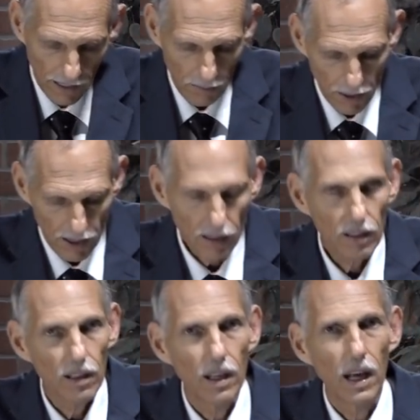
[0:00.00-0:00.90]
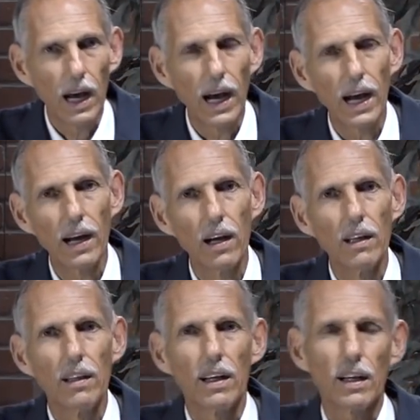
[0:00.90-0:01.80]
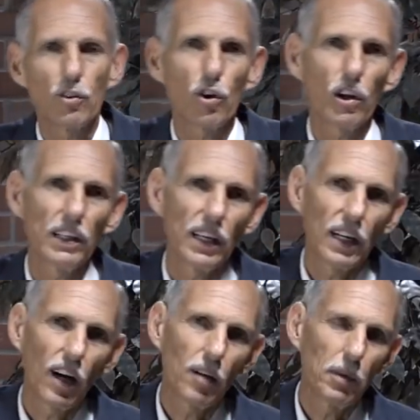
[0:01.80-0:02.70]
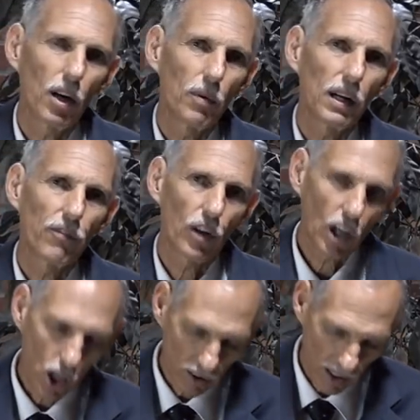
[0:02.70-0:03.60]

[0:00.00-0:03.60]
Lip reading: they've been controlling the economy already for a long